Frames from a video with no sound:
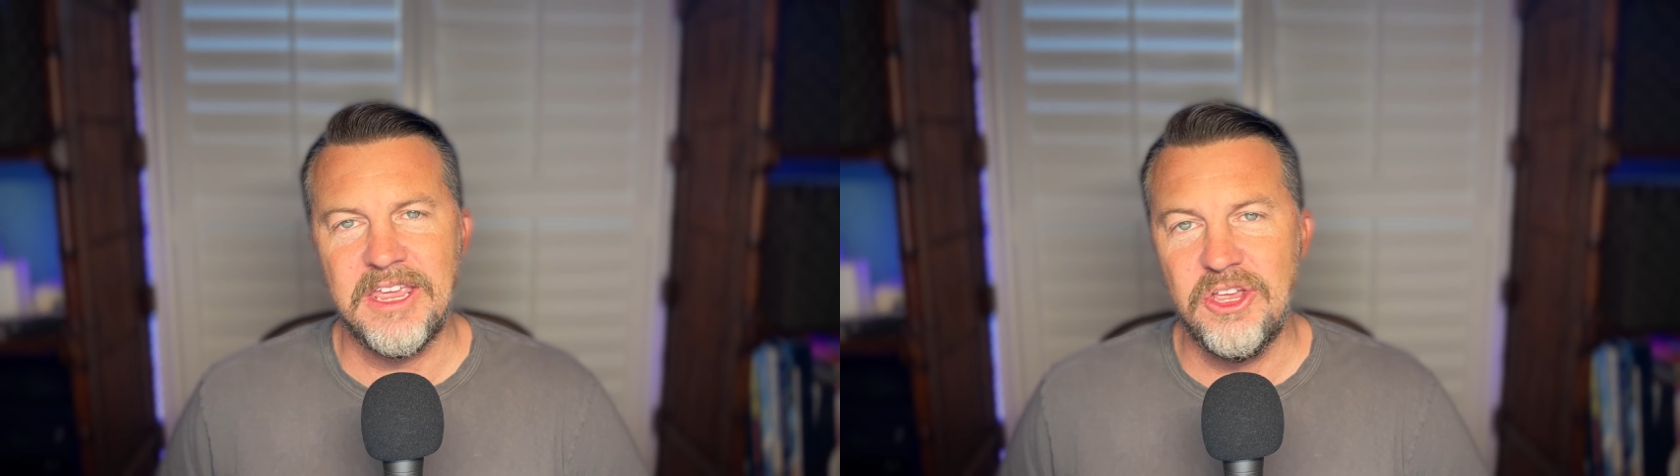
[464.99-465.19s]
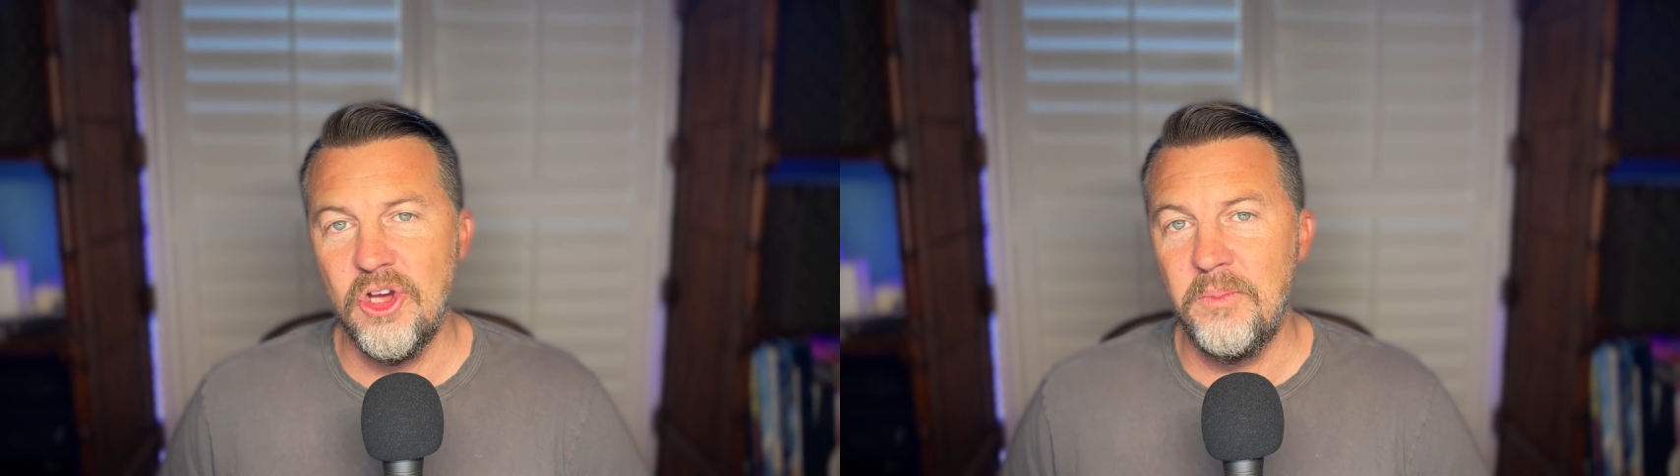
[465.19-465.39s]

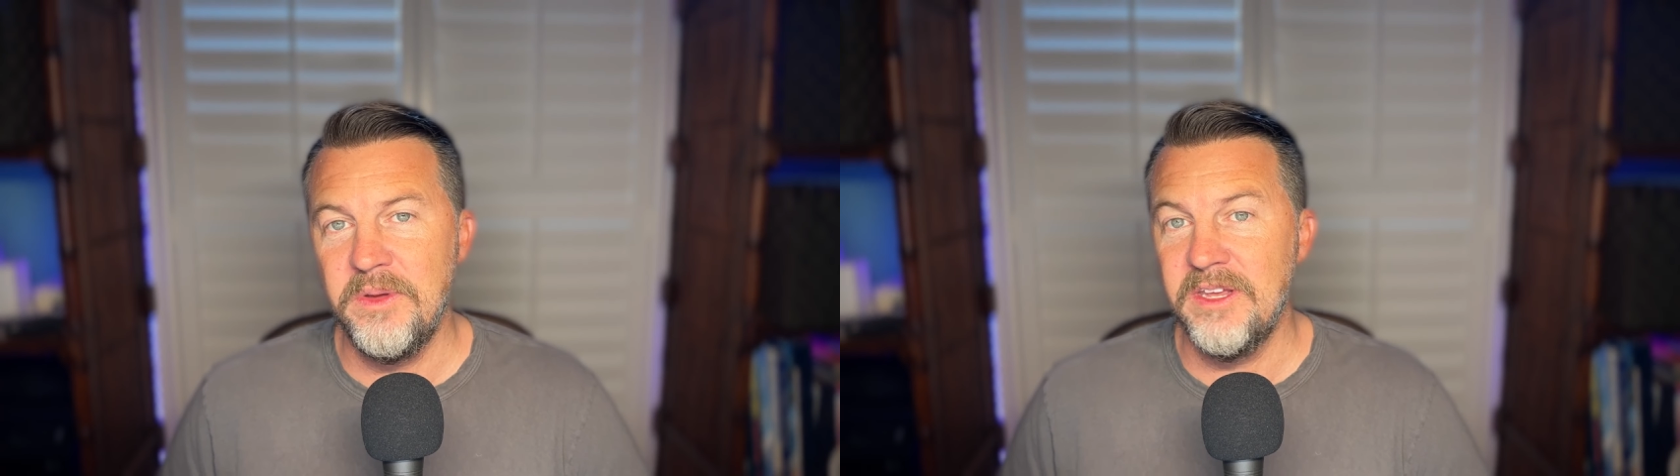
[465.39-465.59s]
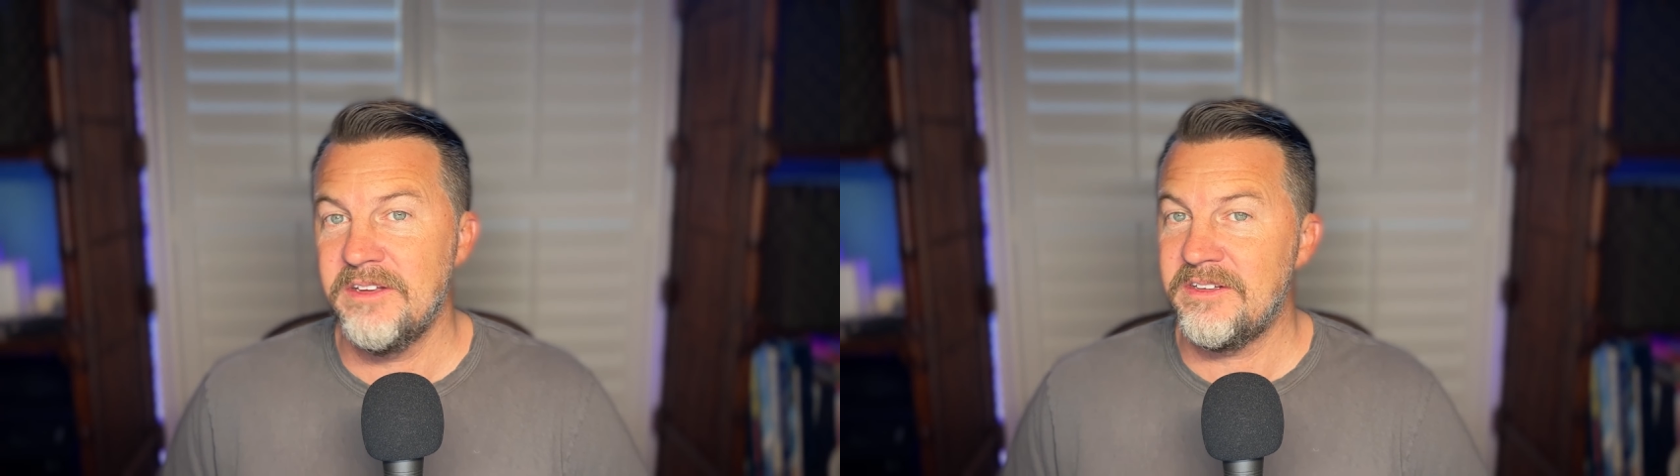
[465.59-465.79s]

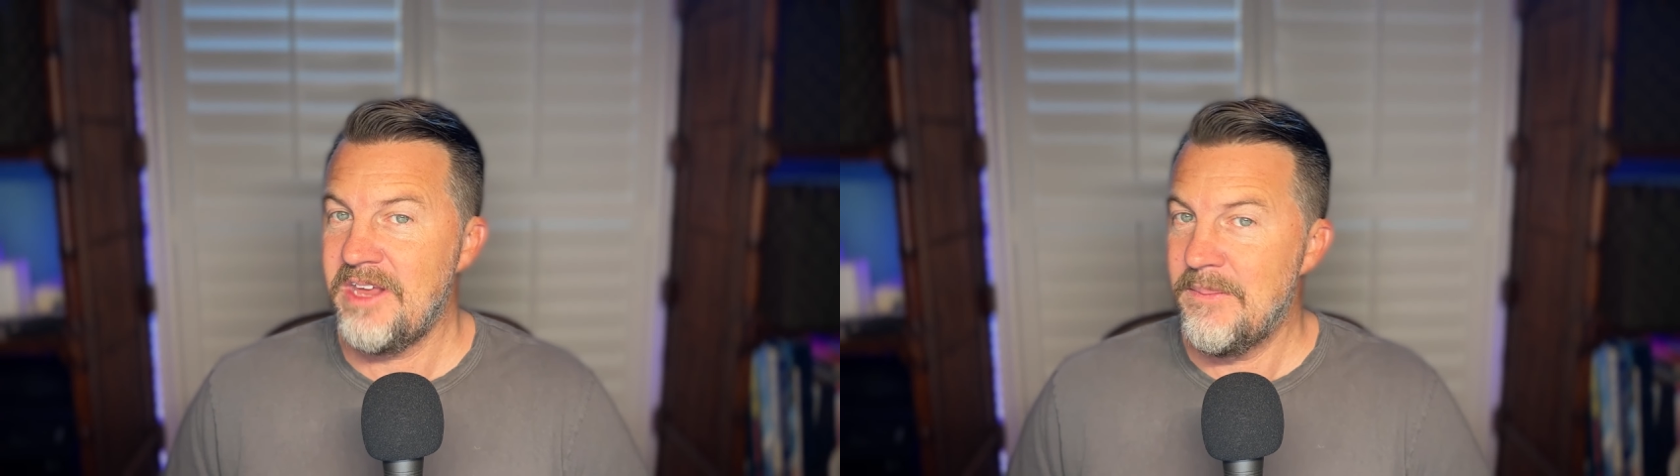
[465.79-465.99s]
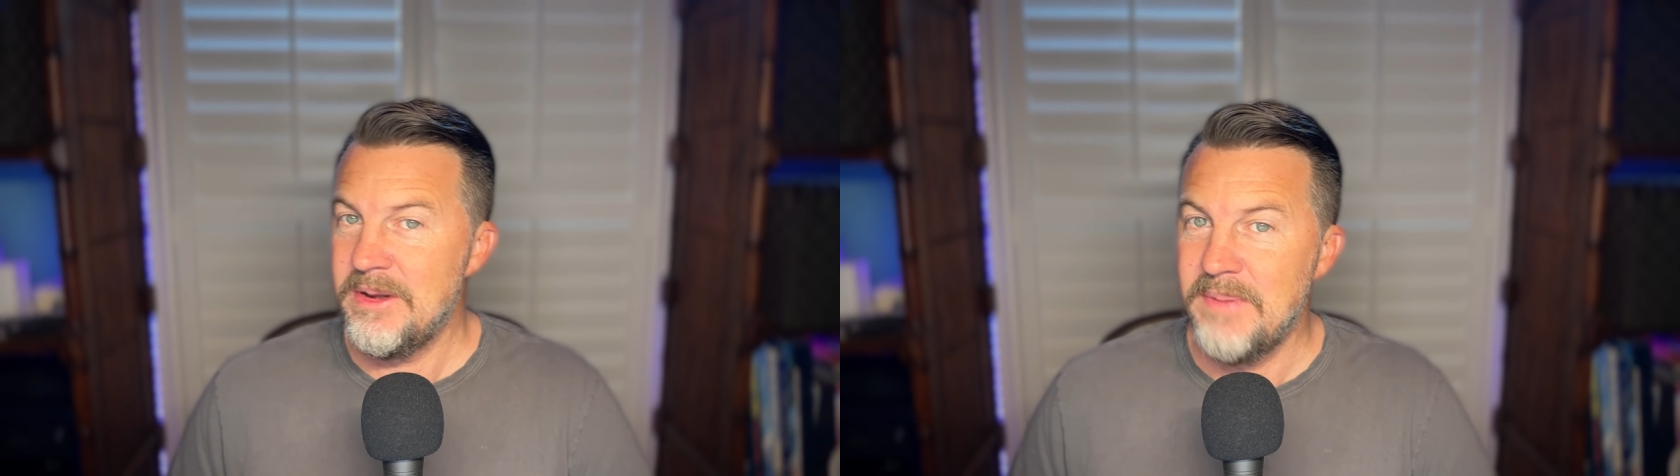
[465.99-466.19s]
Quopi is
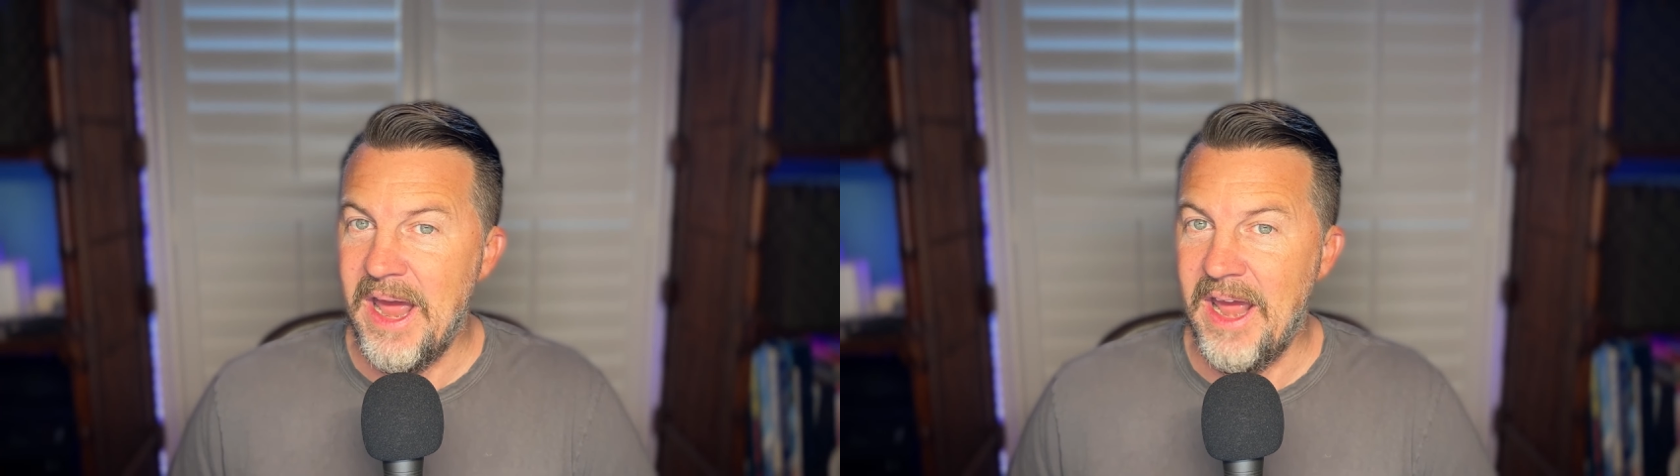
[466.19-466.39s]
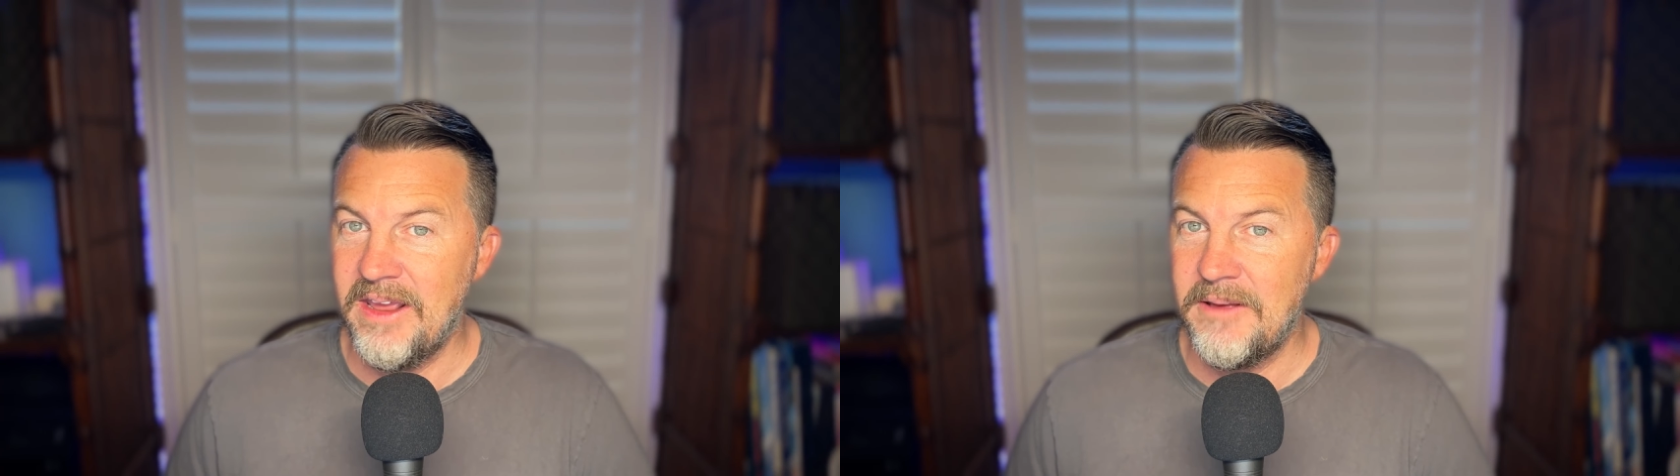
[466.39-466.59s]
coming
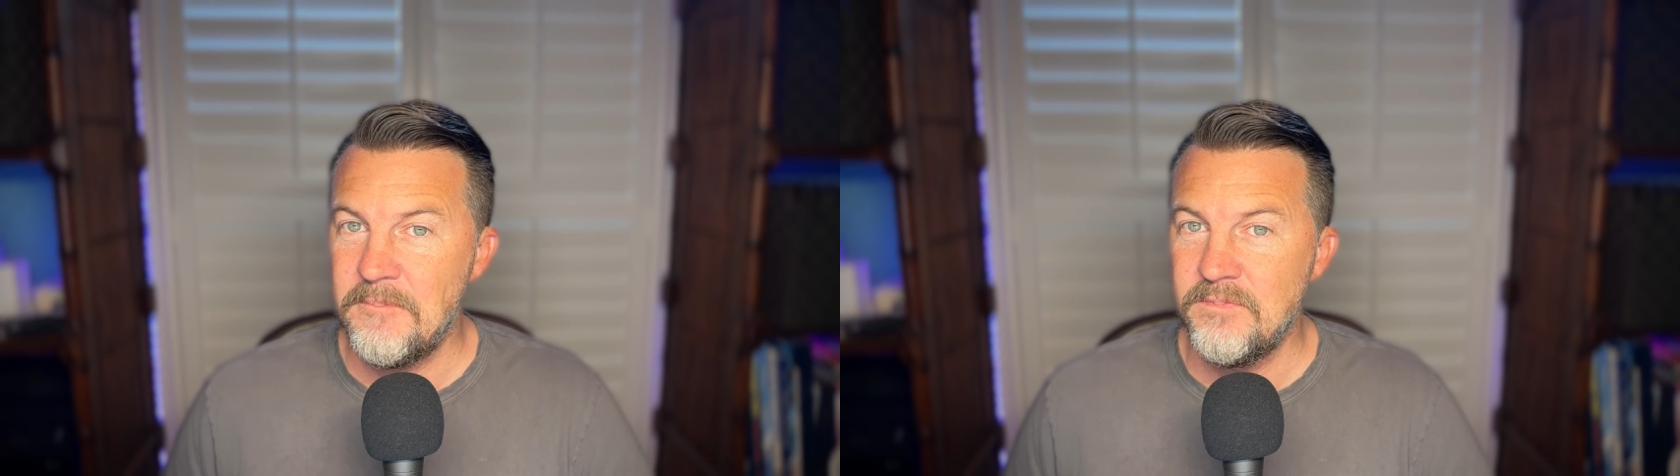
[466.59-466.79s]
back.